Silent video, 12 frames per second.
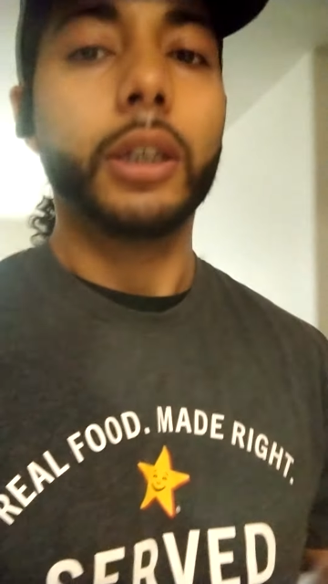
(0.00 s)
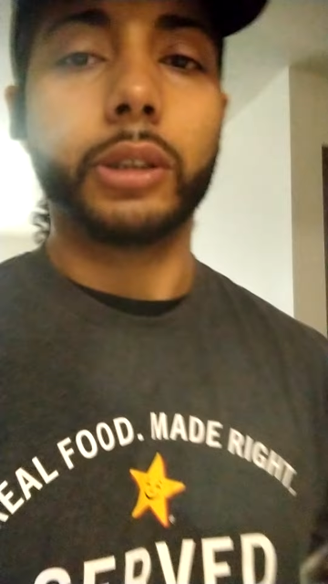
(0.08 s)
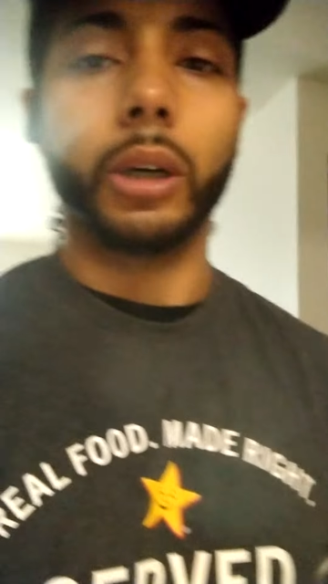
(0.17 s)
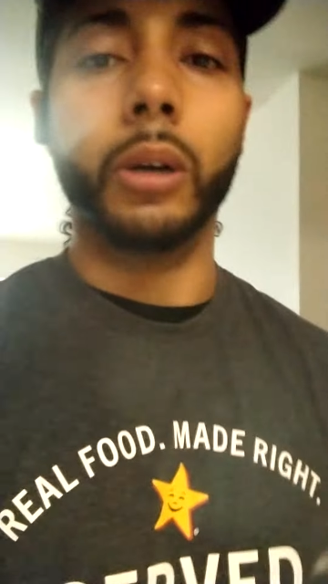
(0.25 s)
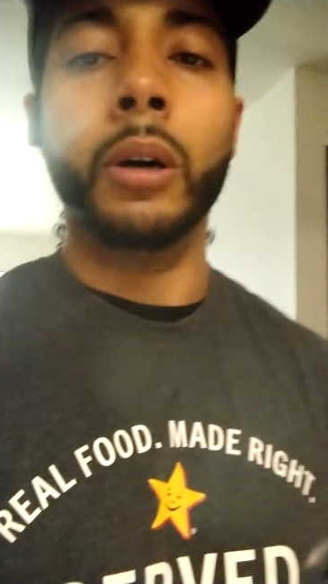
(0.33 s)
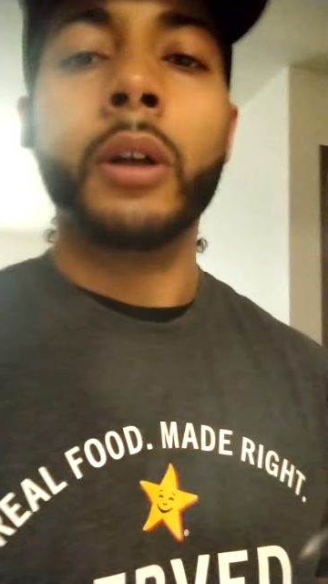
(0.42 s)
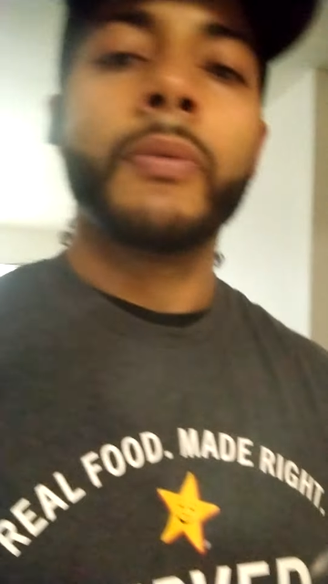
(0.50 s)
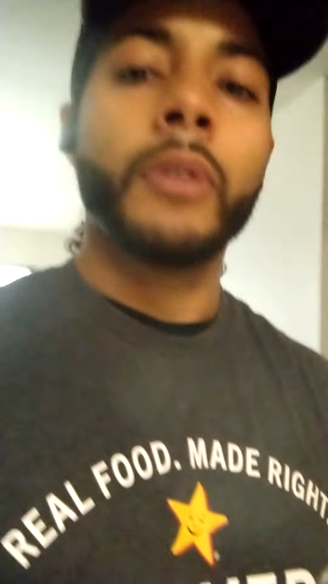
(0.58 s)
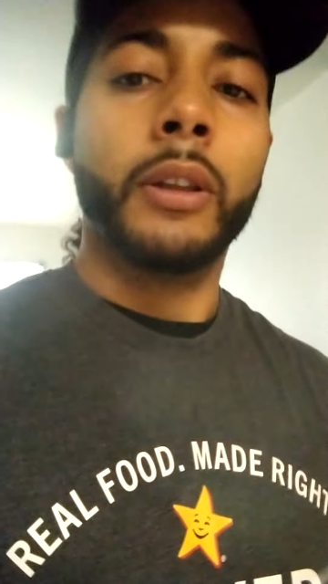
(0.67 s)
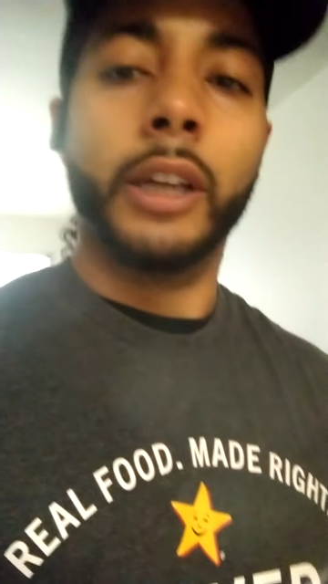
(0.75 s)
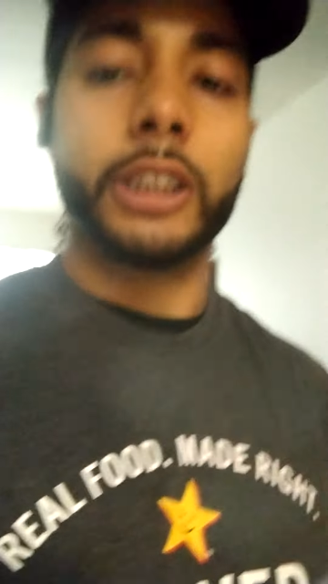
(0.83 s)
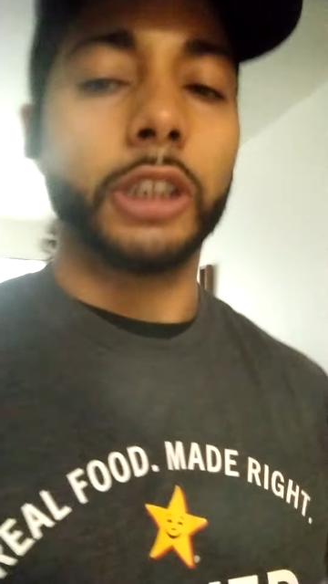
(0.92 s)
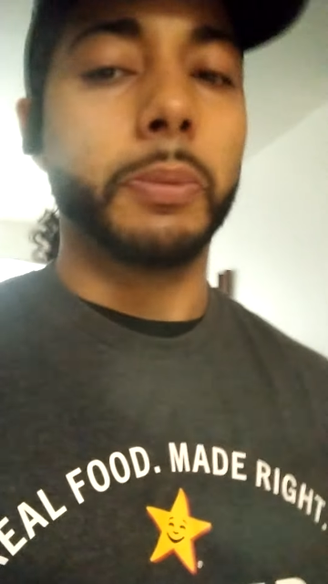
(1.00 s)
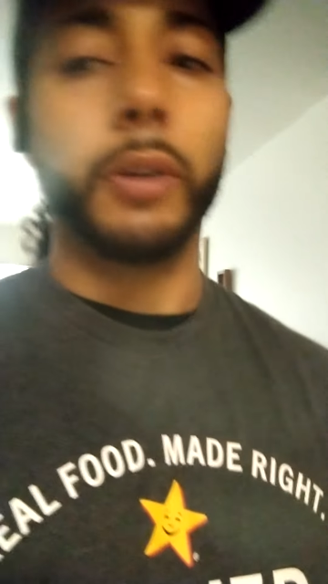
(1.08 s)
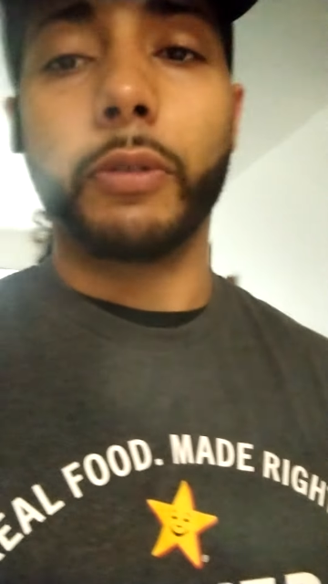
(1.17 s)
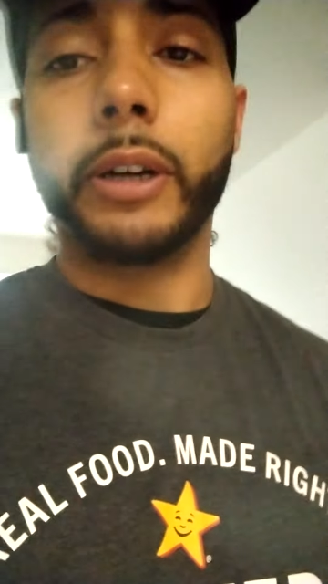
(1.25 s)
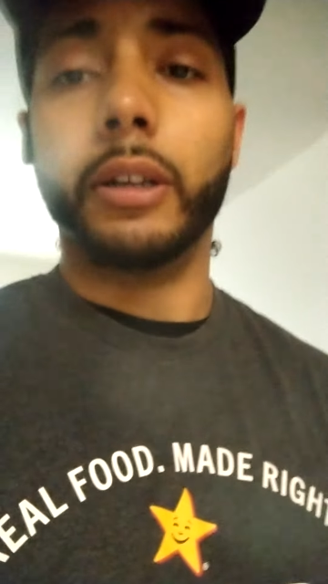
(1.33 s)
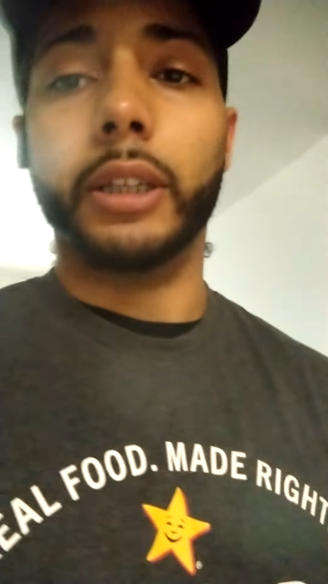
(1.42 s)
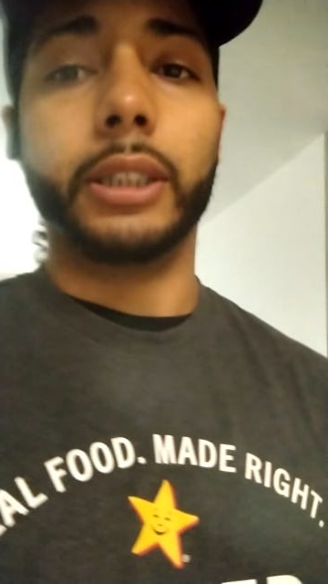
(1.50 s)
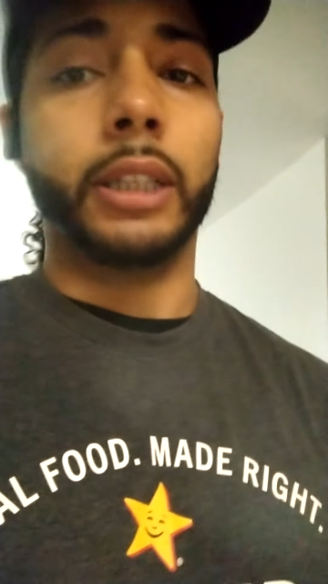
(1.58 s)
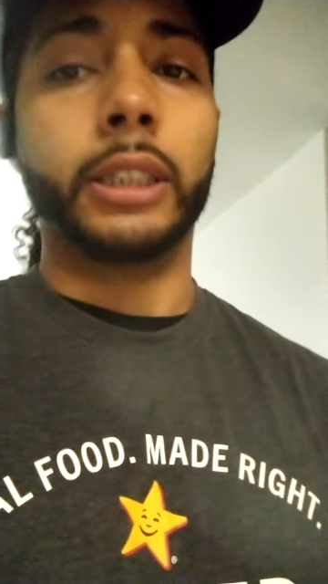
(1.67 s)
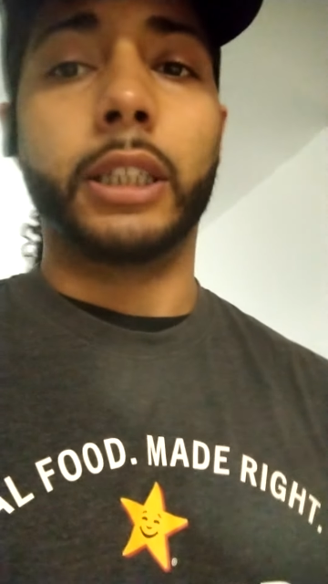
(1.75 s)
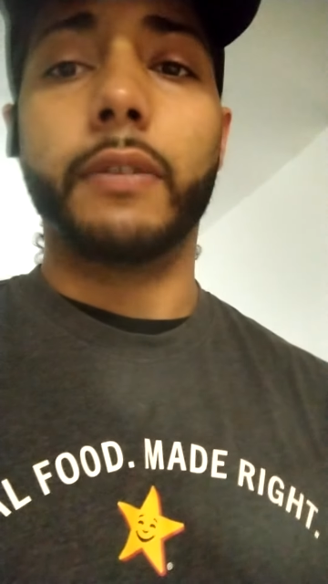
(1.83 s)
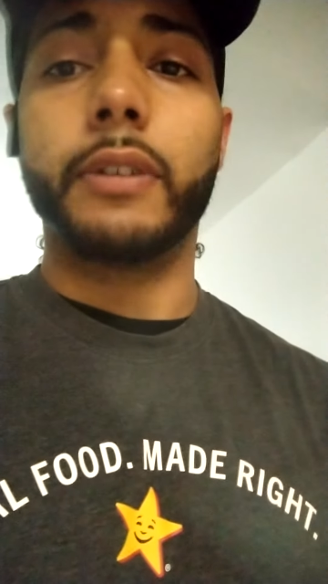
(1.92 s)
So let's just be real. Let's,
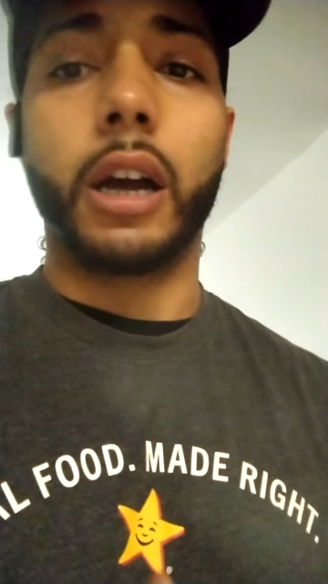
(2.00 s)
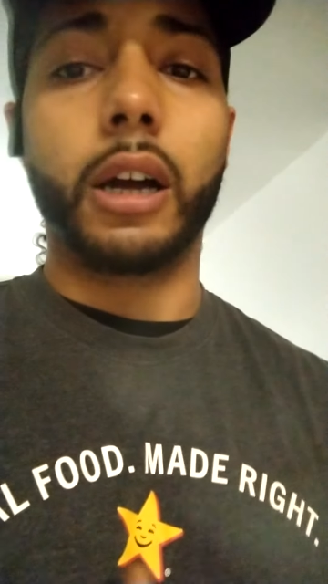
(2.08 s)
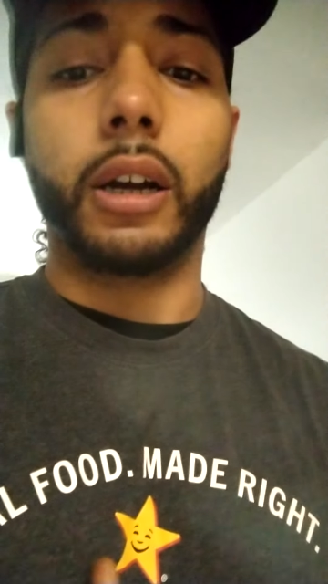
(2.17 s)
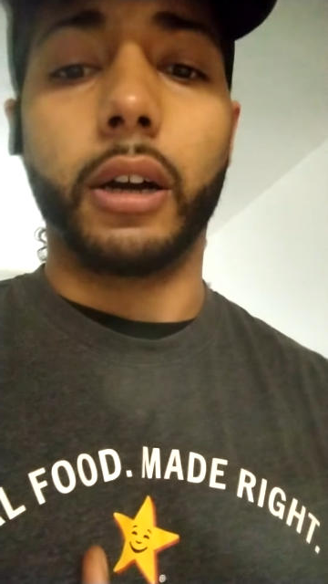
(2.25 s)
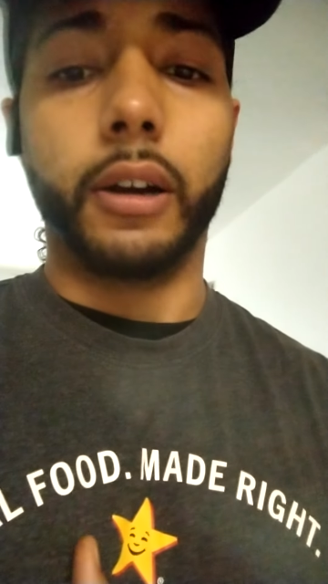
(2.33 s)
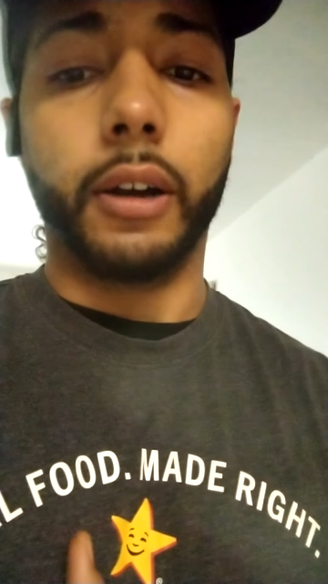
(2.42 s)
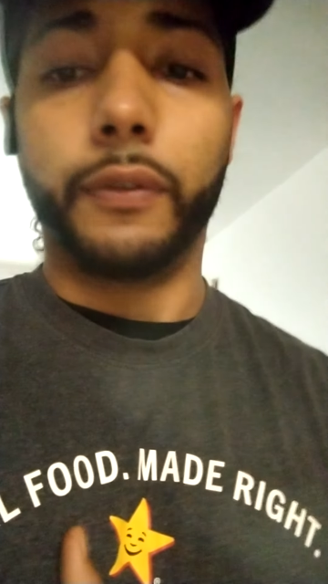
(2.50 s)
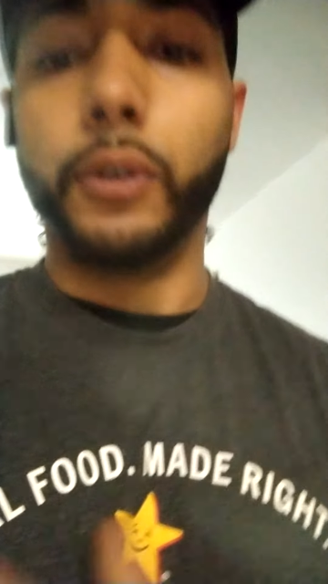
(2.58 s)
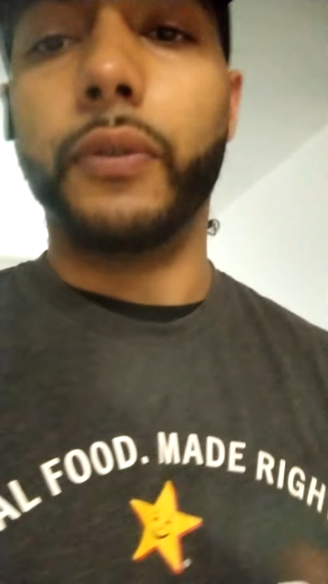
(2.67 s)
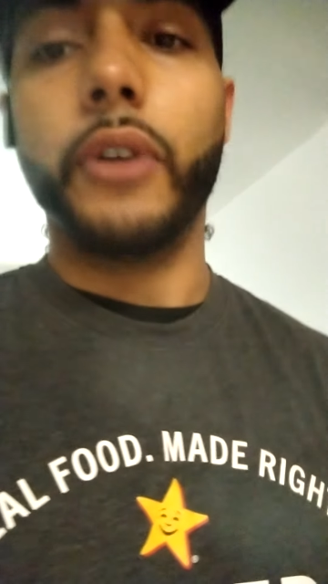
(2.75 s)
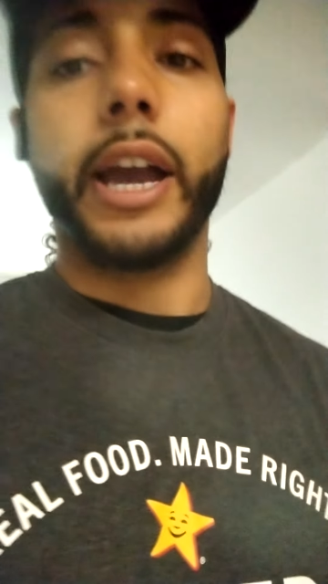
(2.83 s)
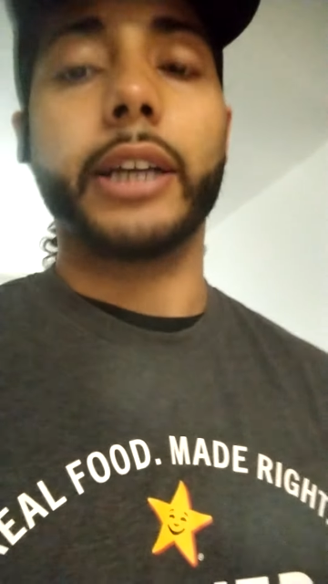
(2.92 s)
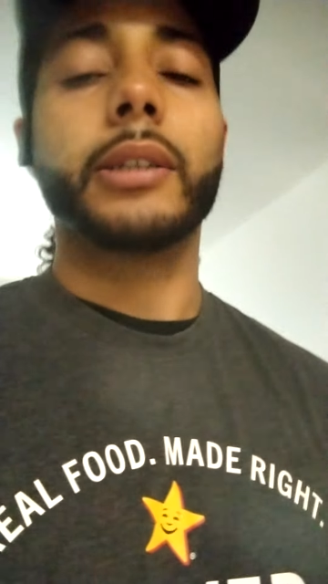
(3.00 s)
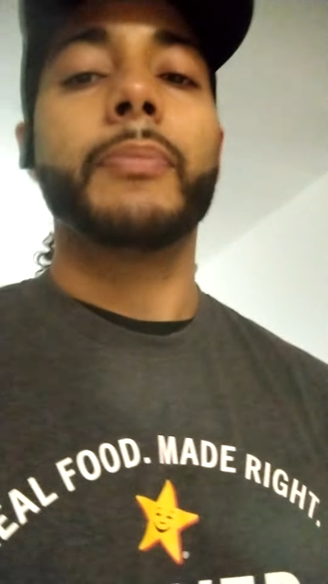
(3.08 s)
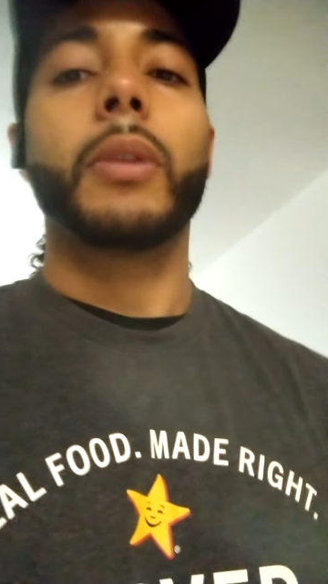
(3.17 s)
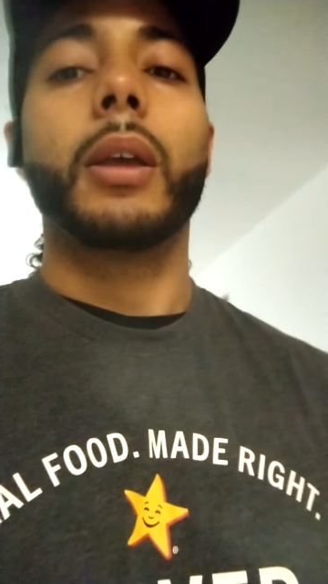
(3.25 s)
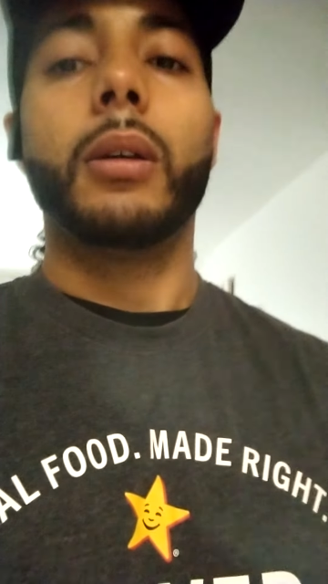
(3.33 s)
let's give y'all a, a few facts.